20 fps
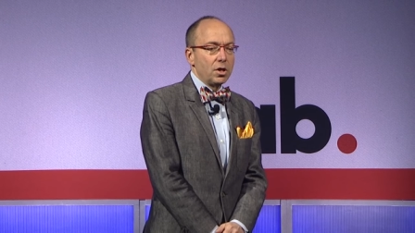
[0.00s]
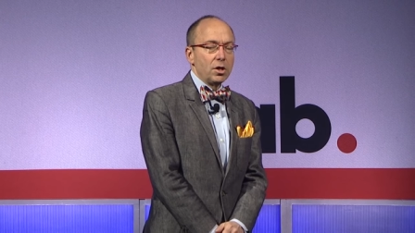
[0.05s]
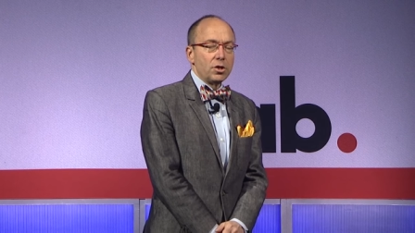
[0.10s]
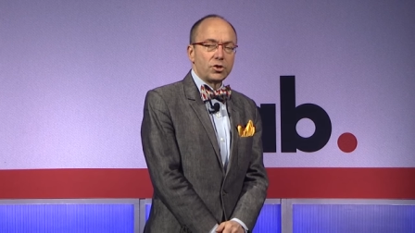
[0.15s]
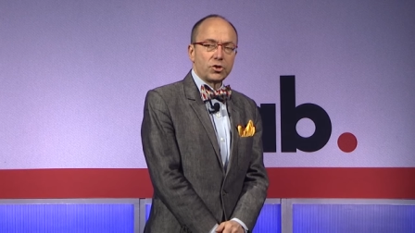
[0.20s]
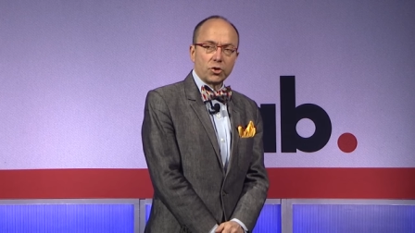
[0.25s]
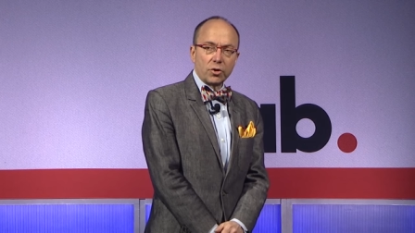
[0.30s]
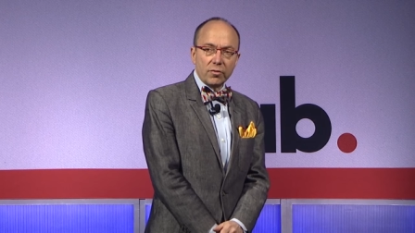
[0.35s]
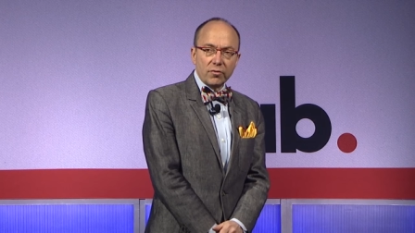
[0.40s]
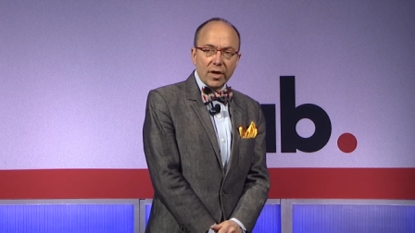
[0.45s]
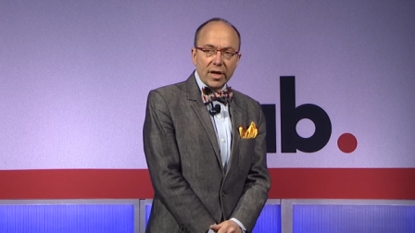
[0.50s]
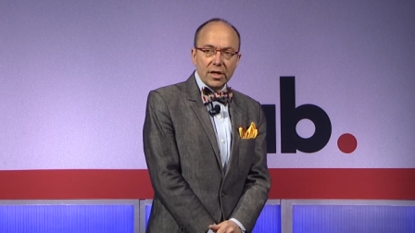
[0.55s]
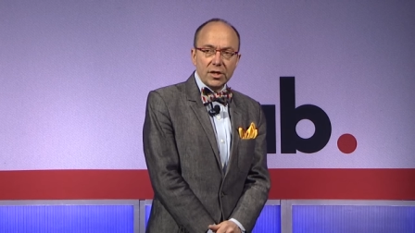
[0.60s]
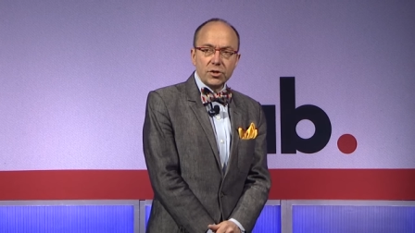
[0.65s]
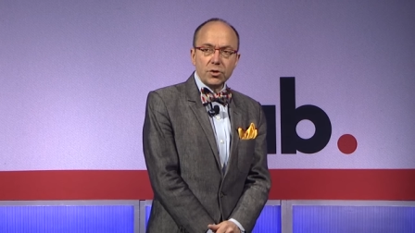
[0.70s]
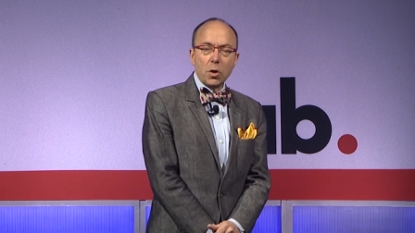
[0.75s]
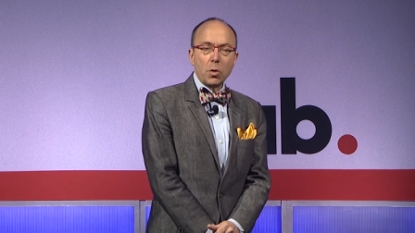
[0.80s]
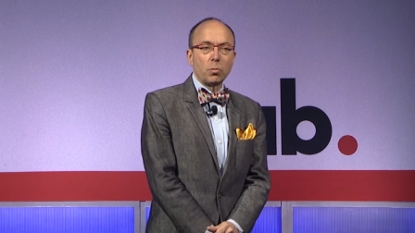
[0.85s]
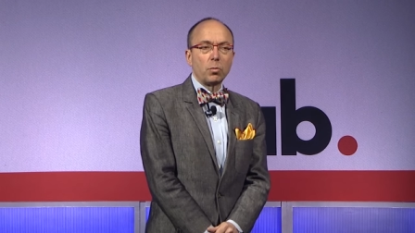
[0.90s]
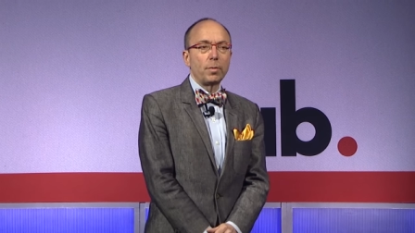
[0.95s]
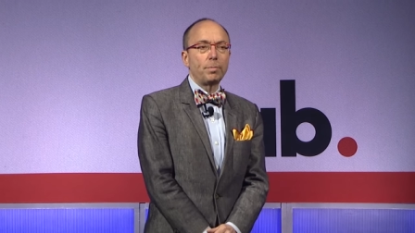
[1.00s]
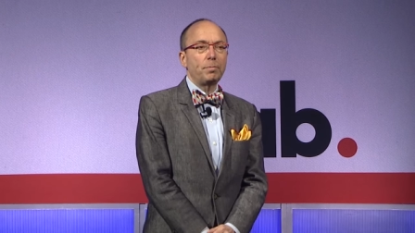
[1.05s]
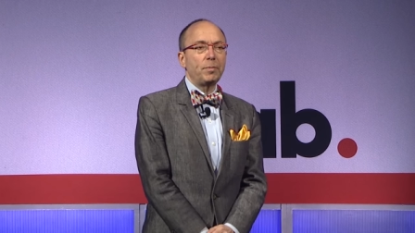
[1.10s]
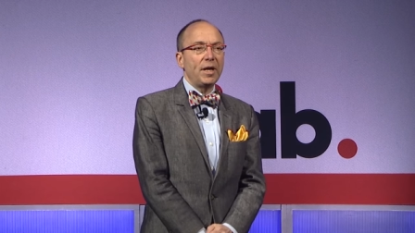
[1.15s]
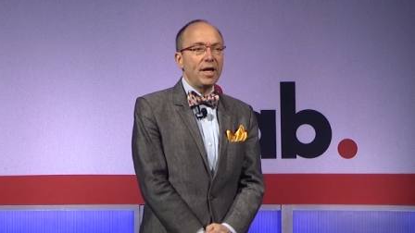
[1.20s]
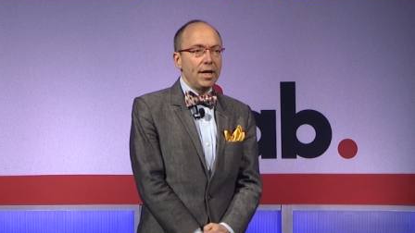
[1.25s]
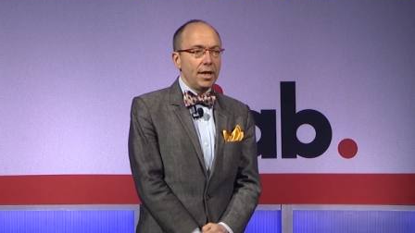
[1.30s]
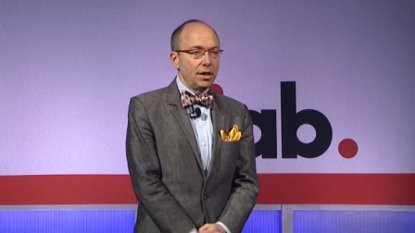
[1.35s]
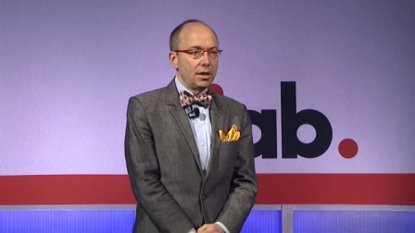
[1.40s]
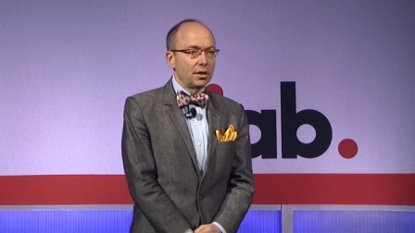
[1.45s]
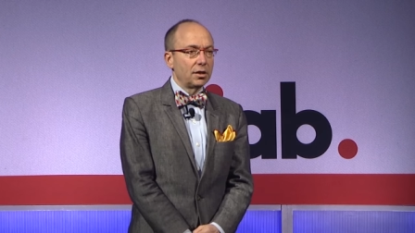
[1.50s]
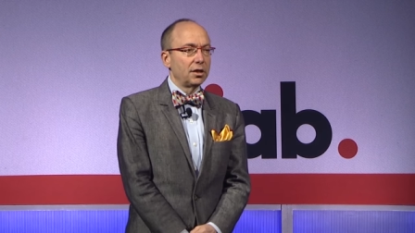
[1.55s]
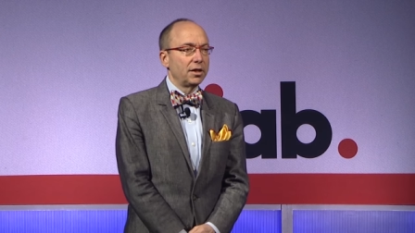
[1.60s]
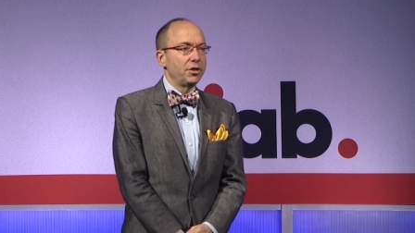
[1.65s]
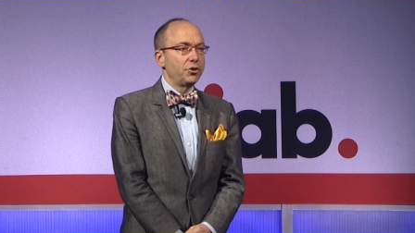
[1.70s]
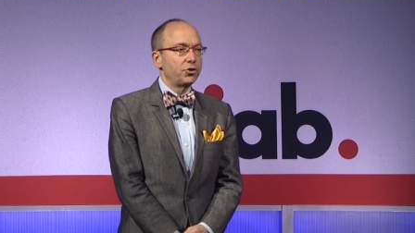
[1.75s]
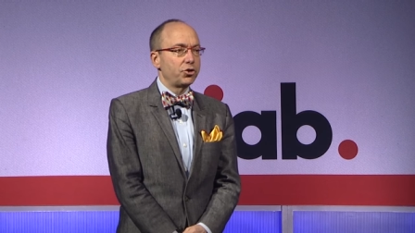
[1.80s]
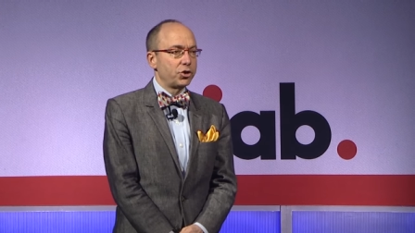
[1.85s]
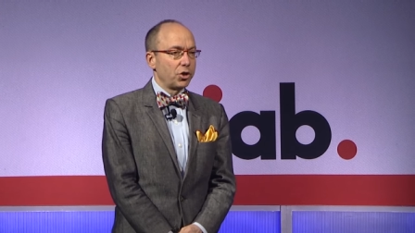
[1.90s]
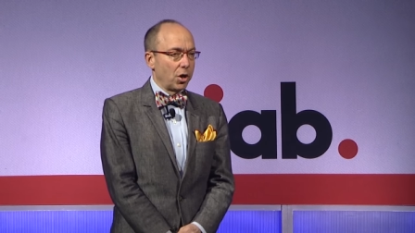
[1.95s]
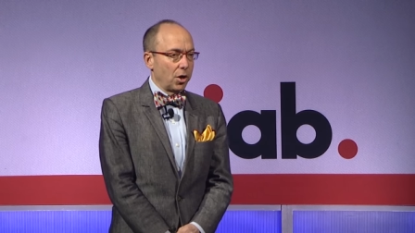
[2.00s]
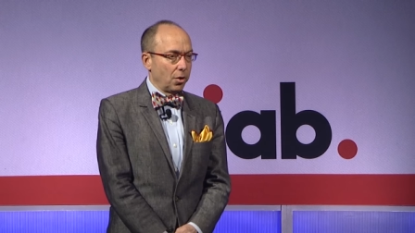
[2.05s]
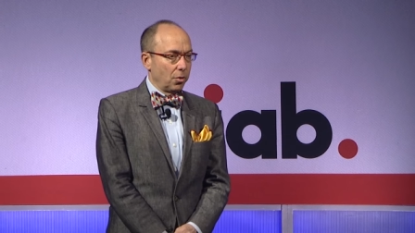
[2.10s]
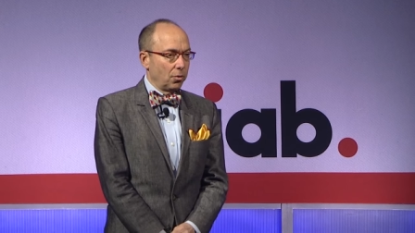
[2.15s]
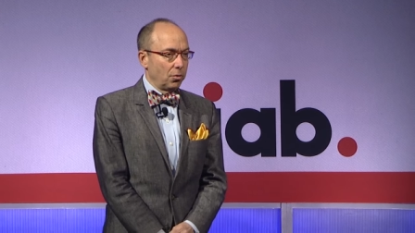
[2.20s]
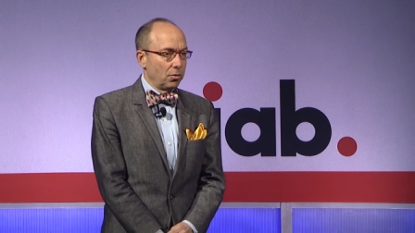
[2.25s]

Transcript: Surveys repeatedly show,